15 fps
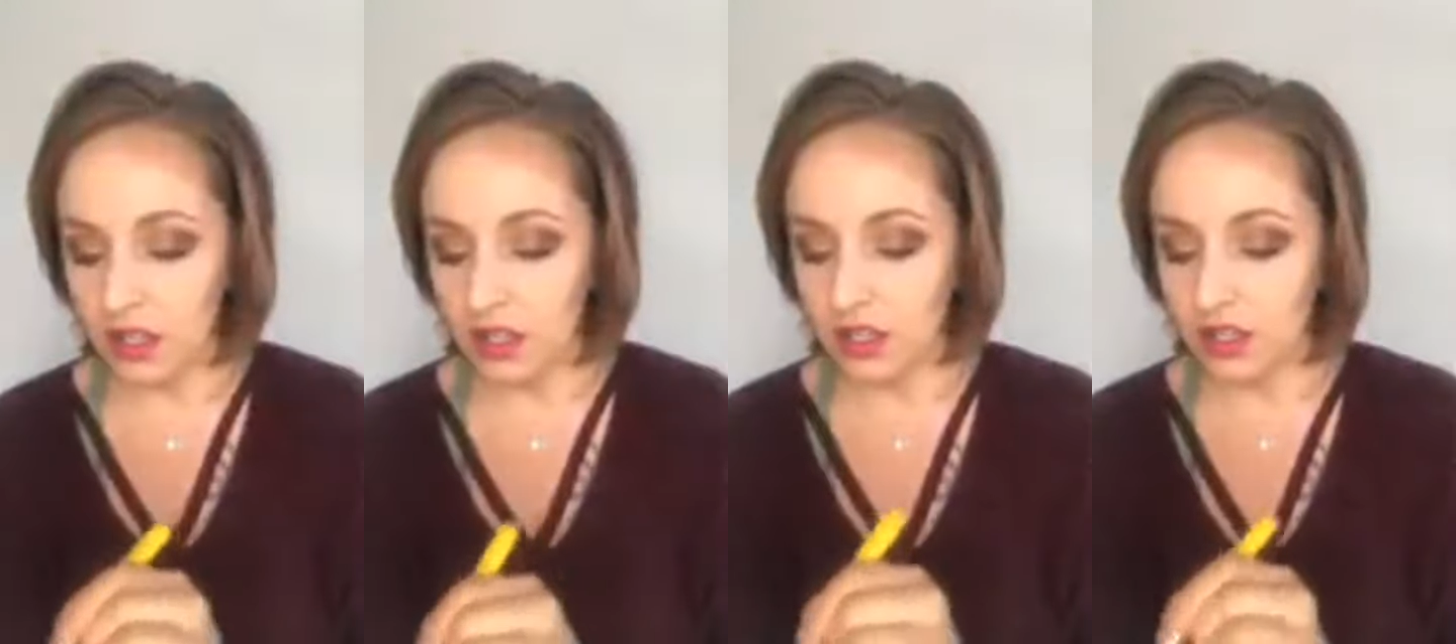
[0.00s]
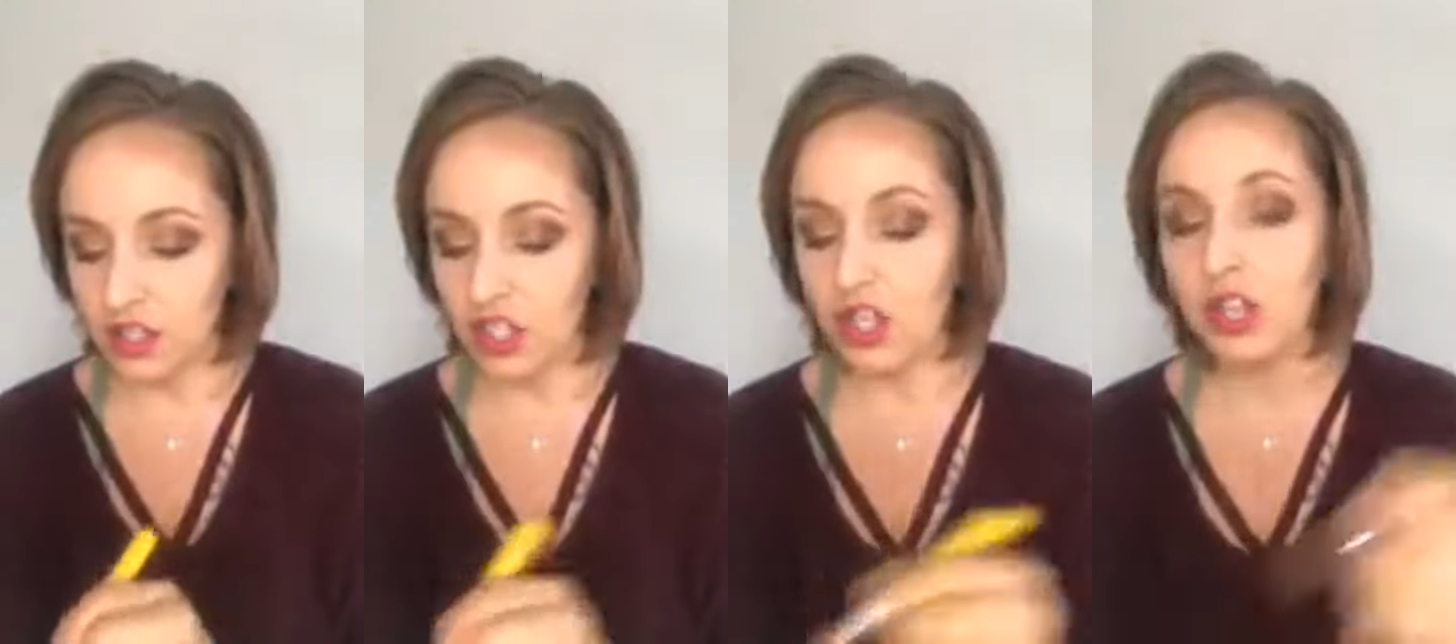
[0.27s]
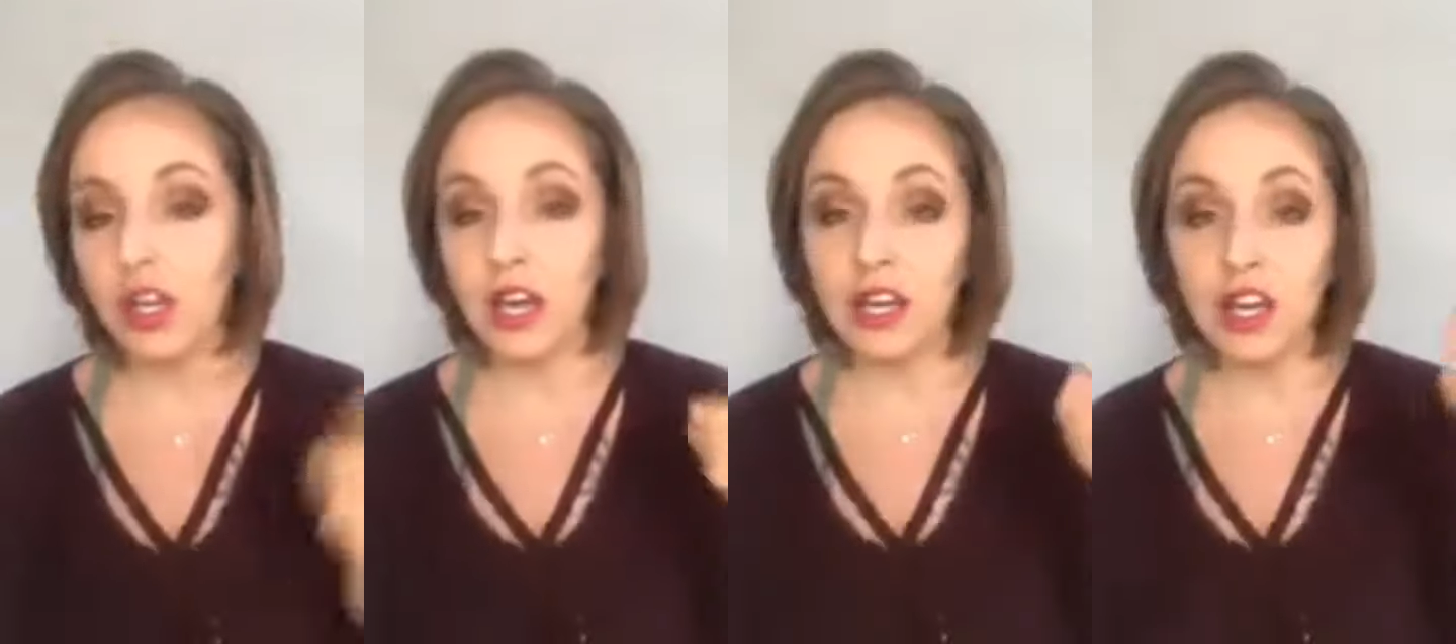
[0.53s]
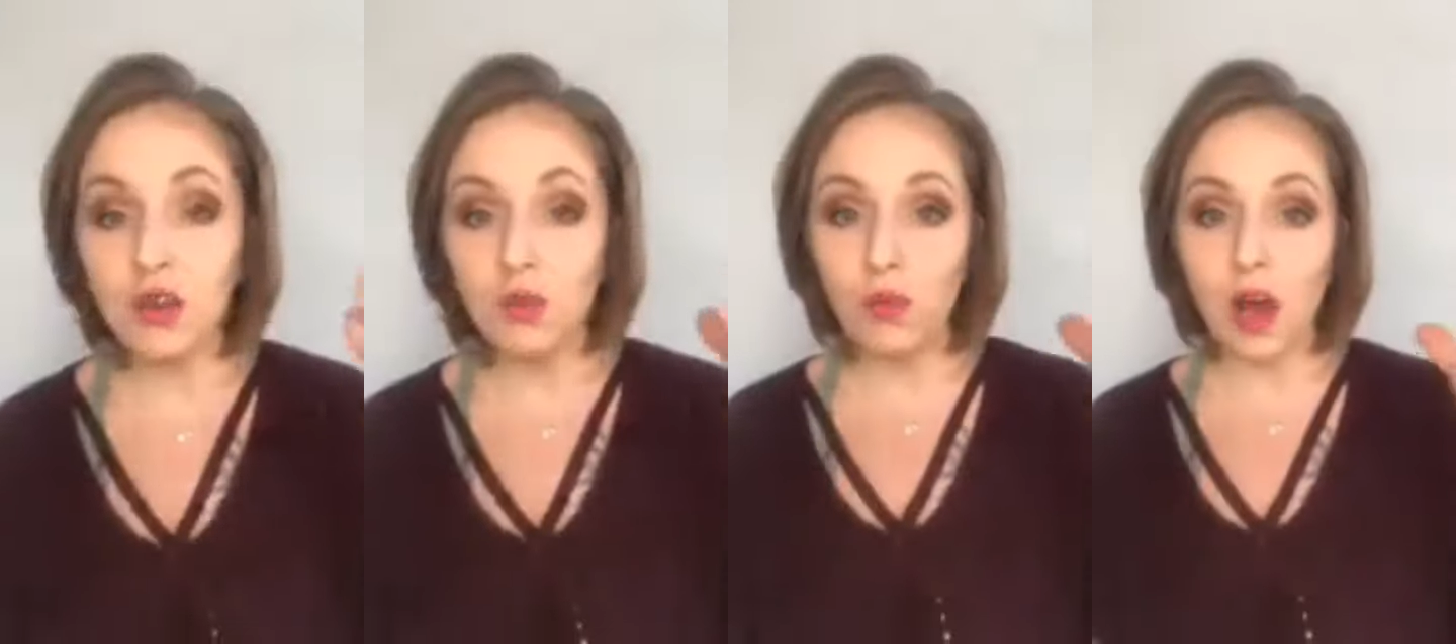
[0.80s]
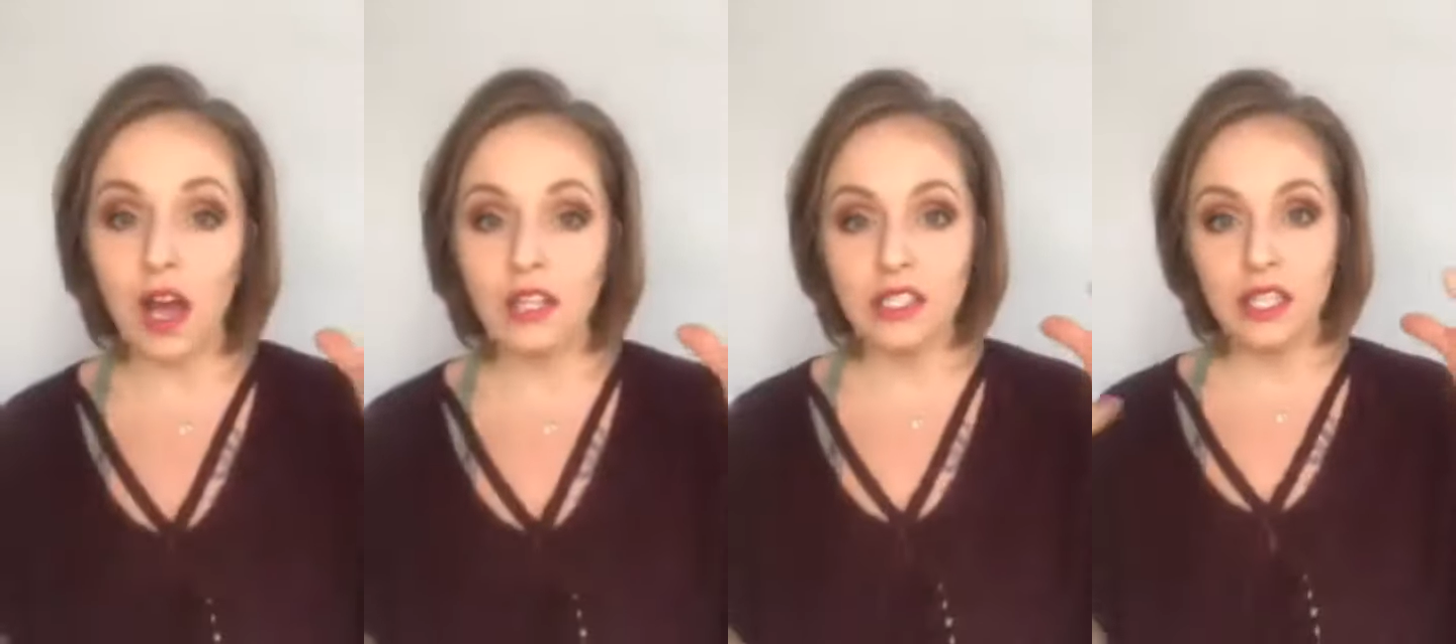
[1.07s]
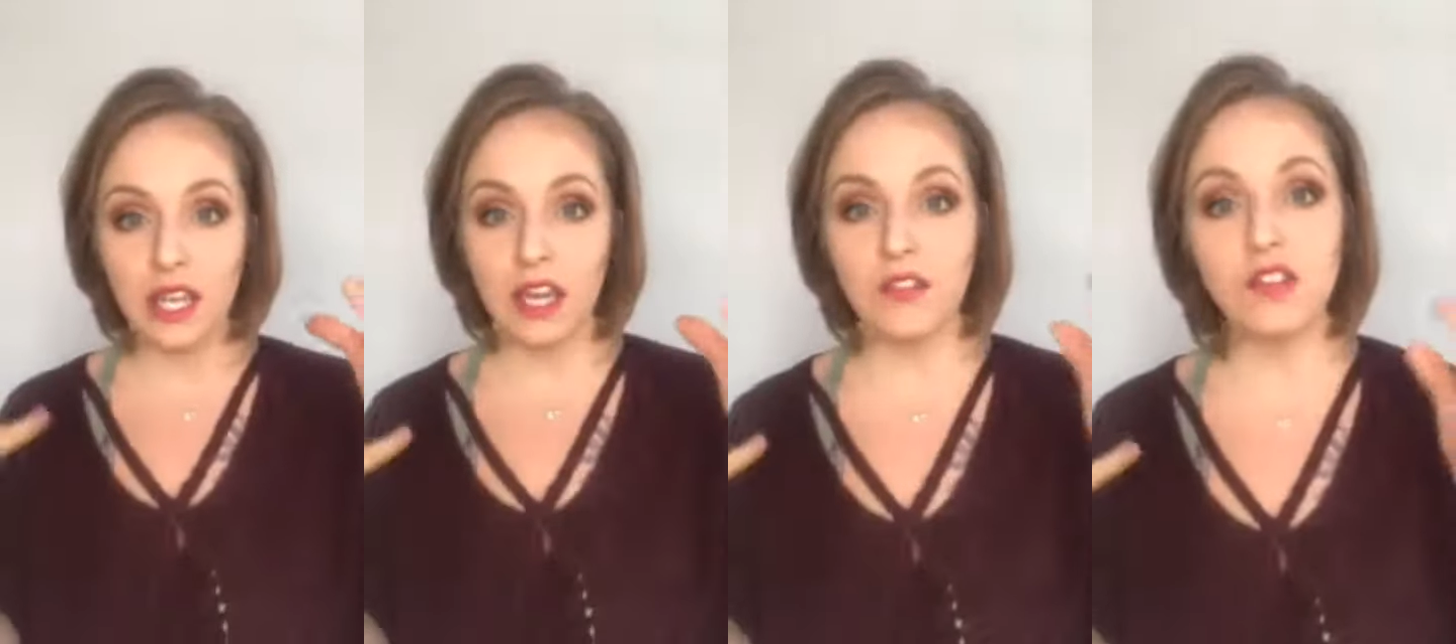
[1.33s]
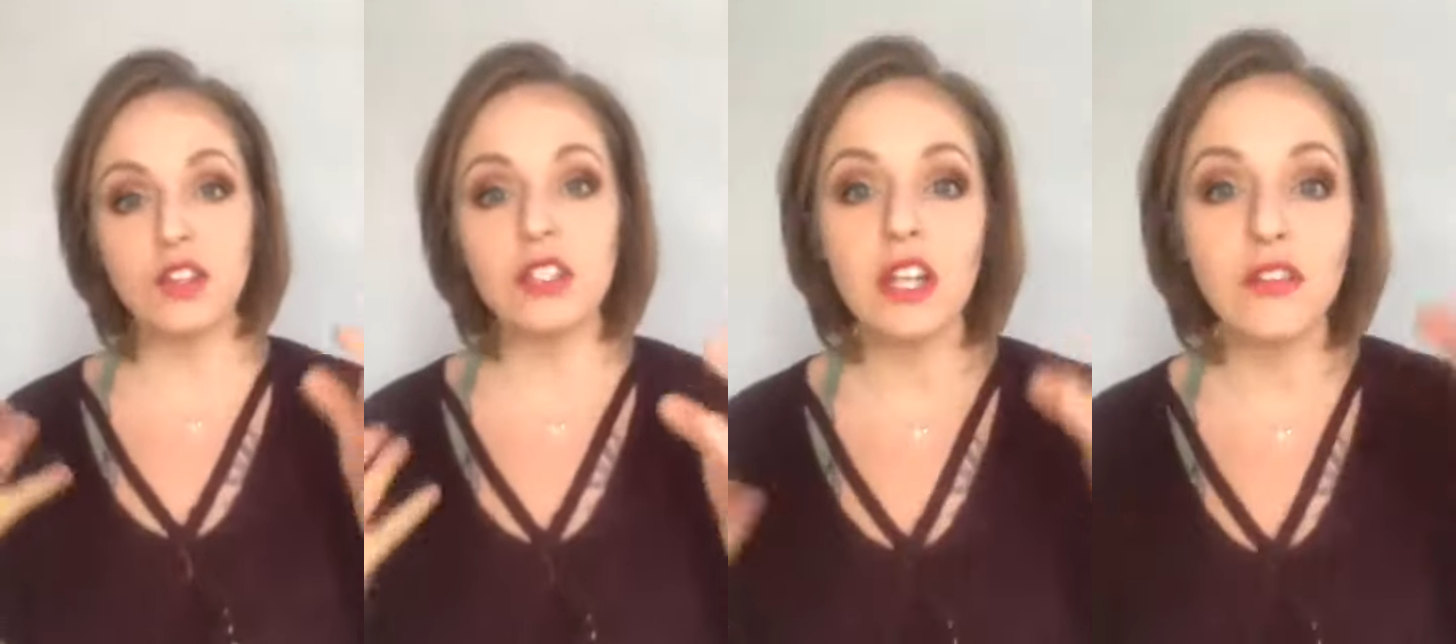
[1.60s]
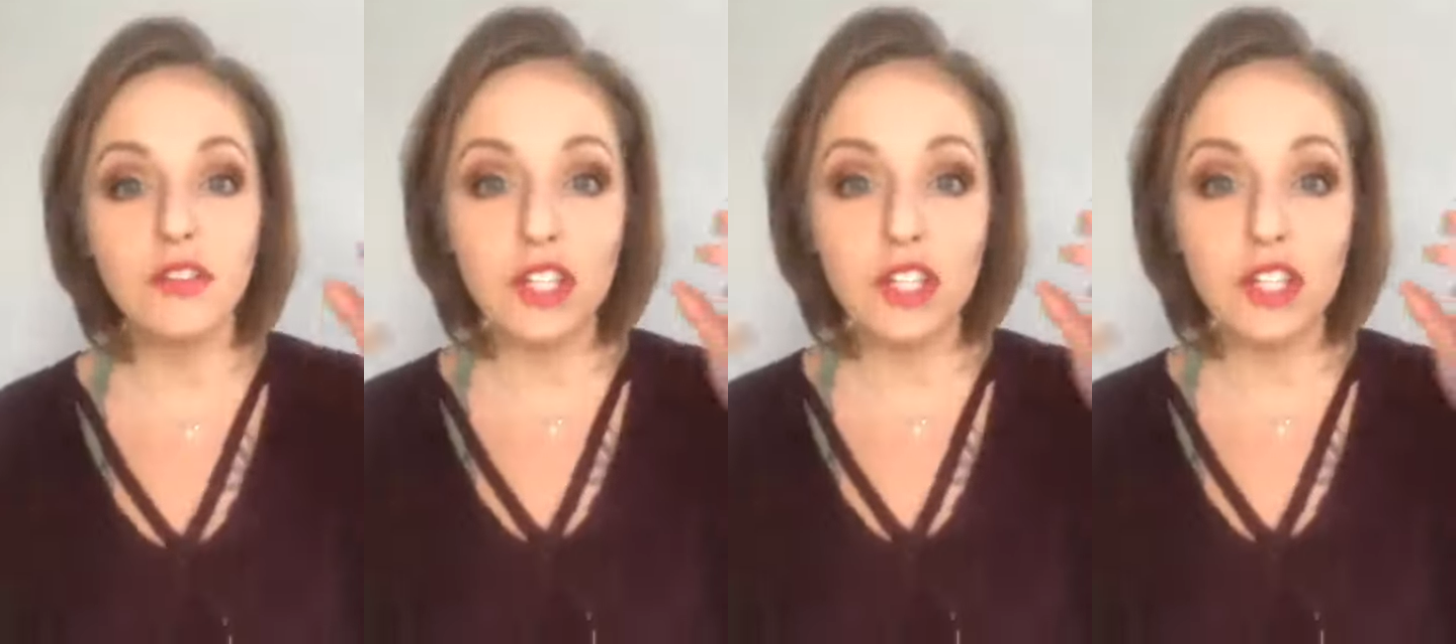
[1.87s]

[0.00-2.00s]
so you're gonna want to give yourself